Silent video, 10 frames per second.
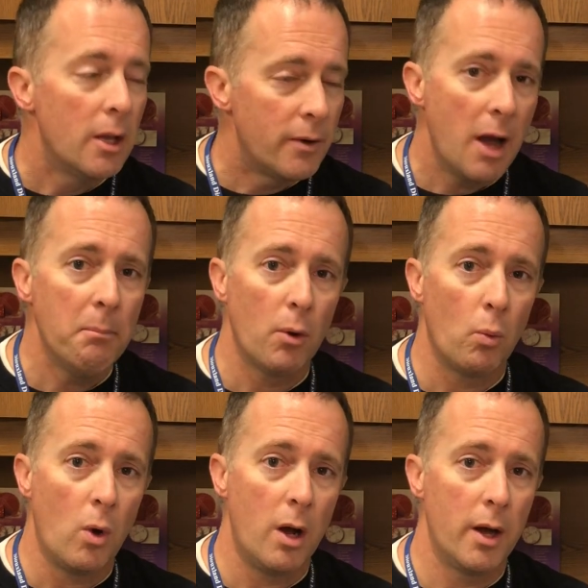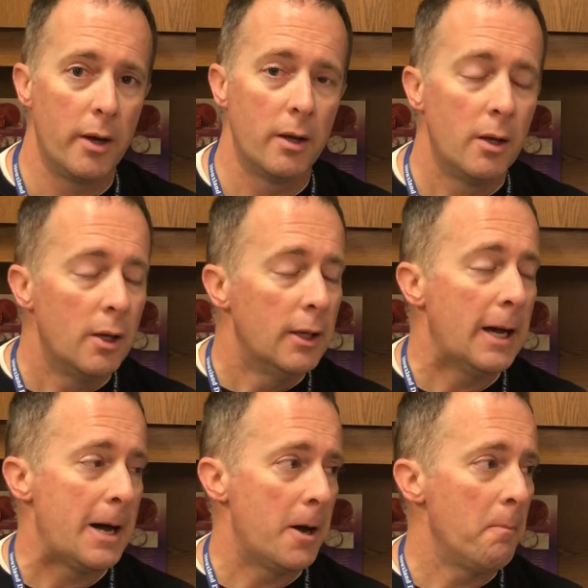Number one
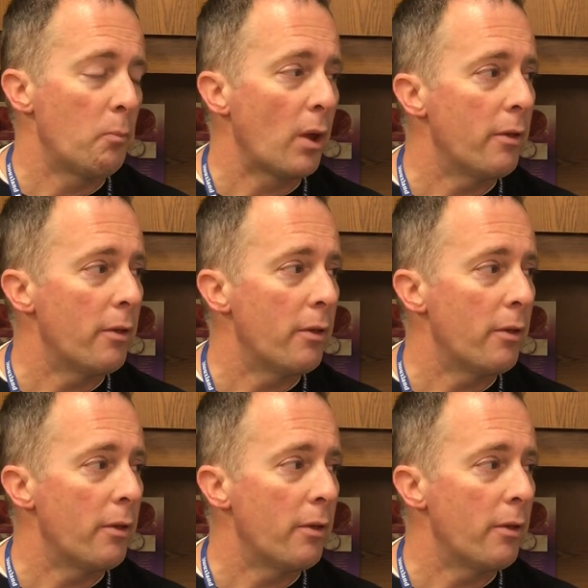um,